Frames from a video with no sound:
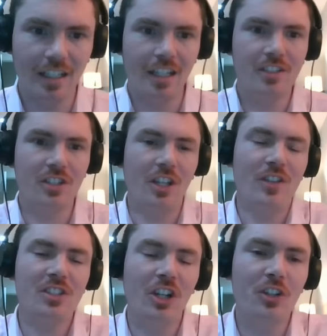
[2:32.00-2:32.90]
It's
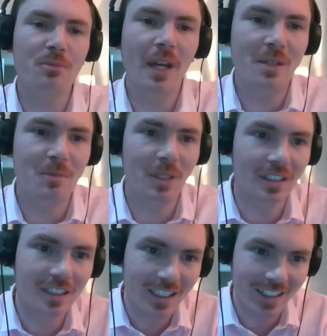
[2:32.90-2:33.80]
this kind of paper.
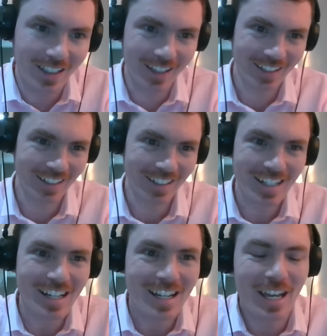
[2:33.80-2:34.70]

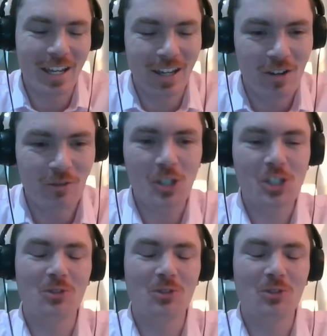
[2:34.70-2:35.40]
First